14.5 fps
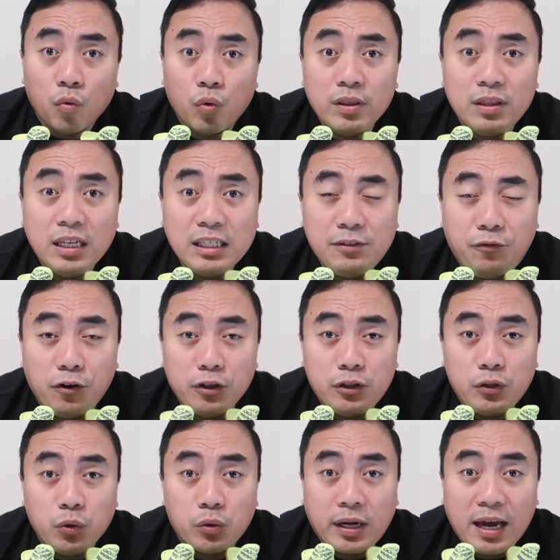When this
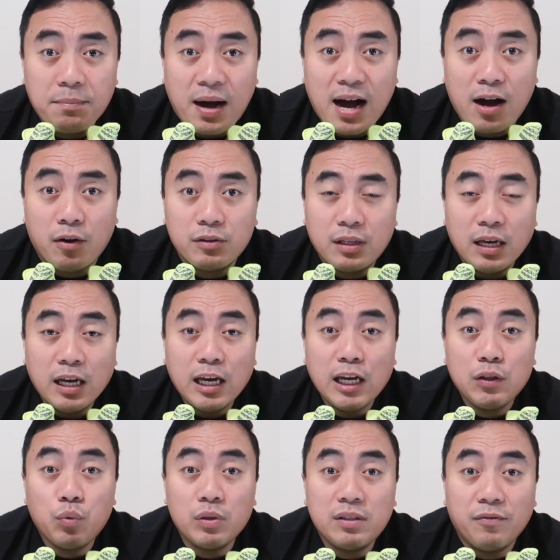first shoe came out,
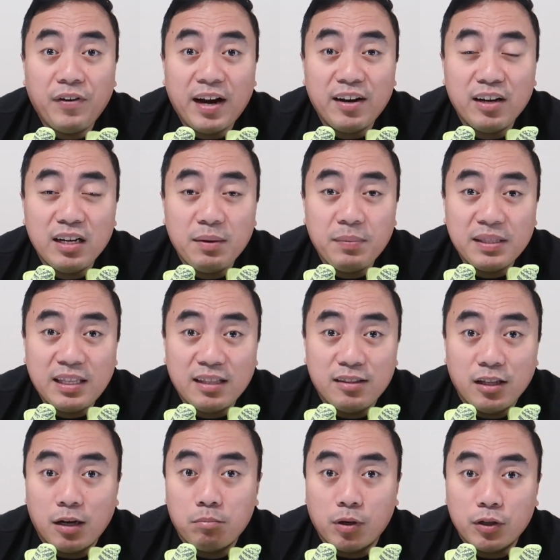it was a very limited
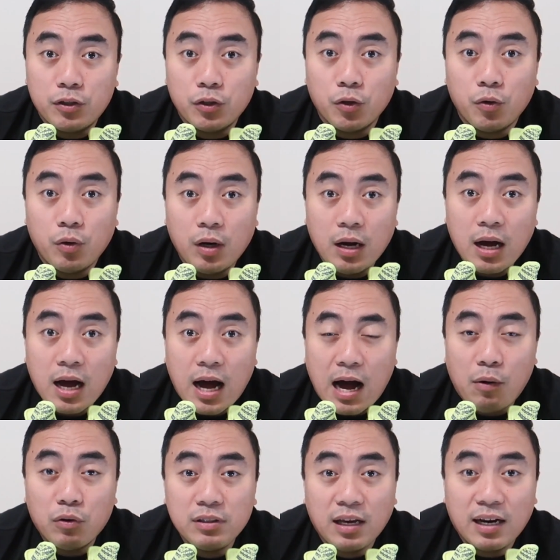number, so
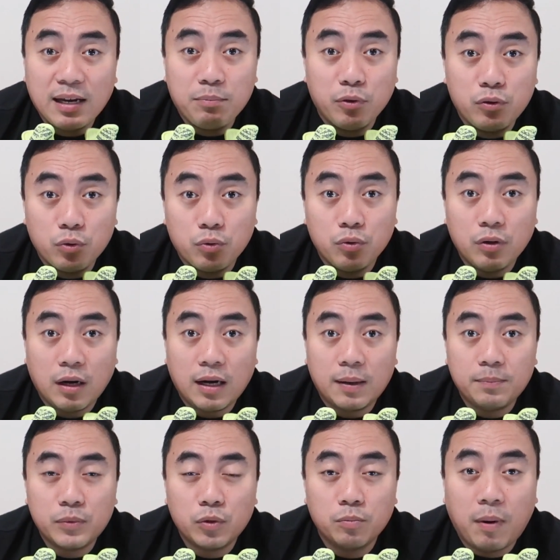I was not able
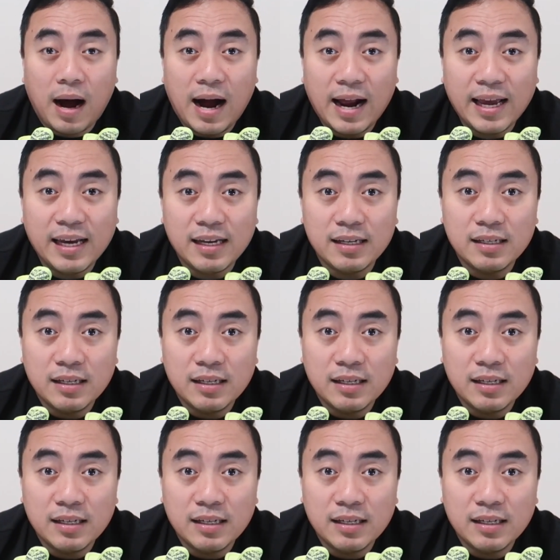to buy.